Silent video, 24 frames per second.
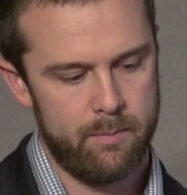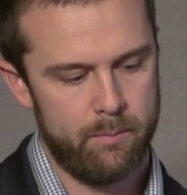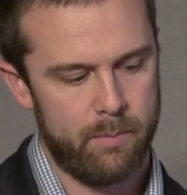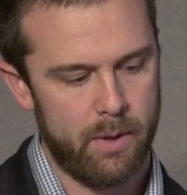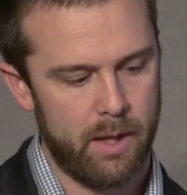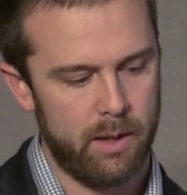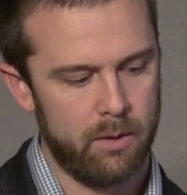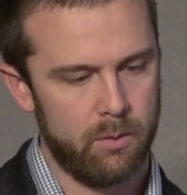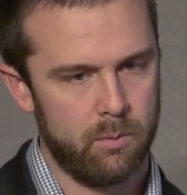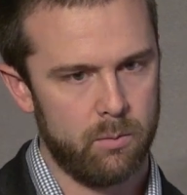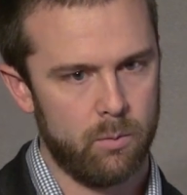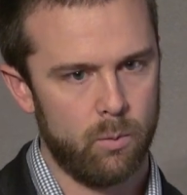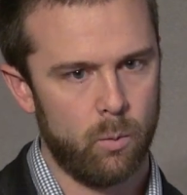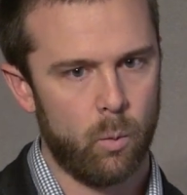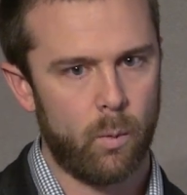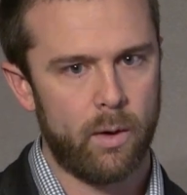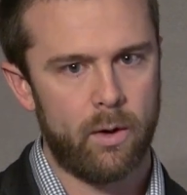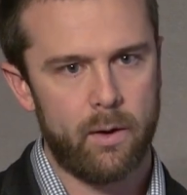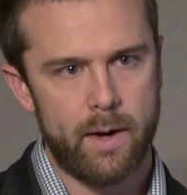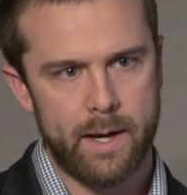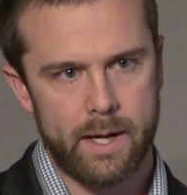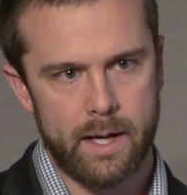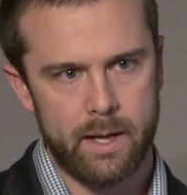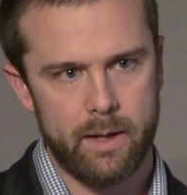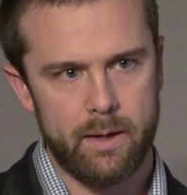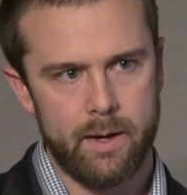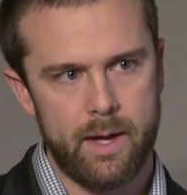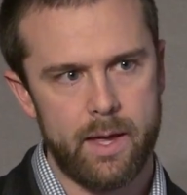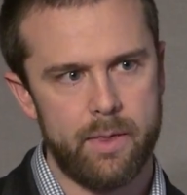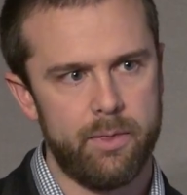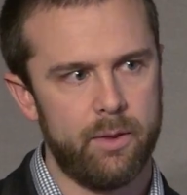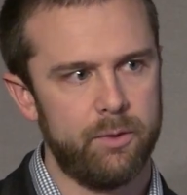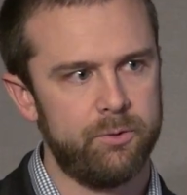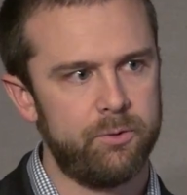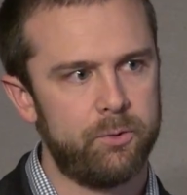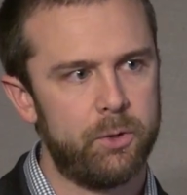But we're in it,
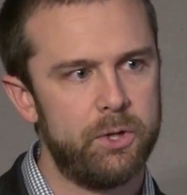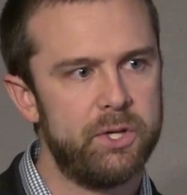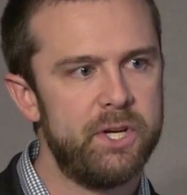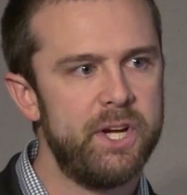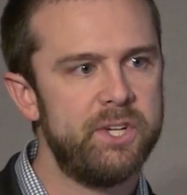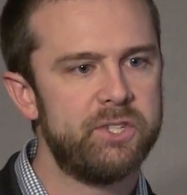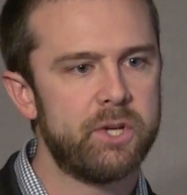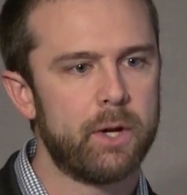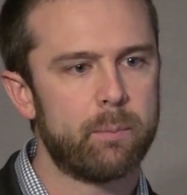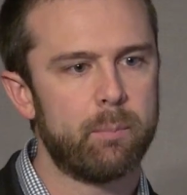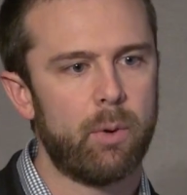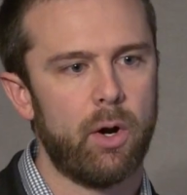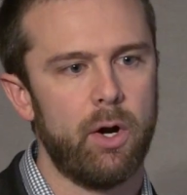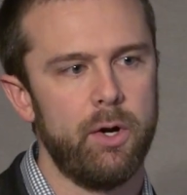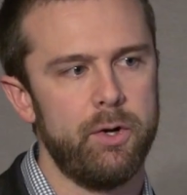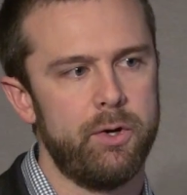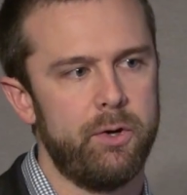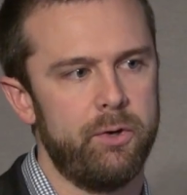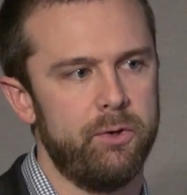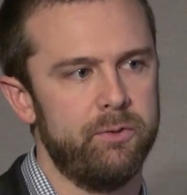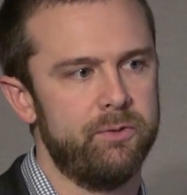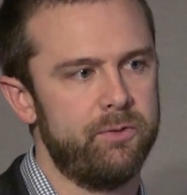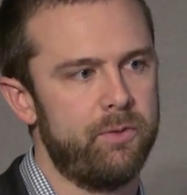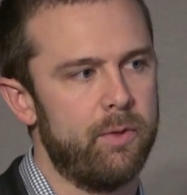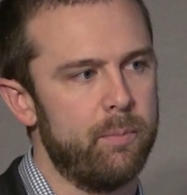and the strategic partners,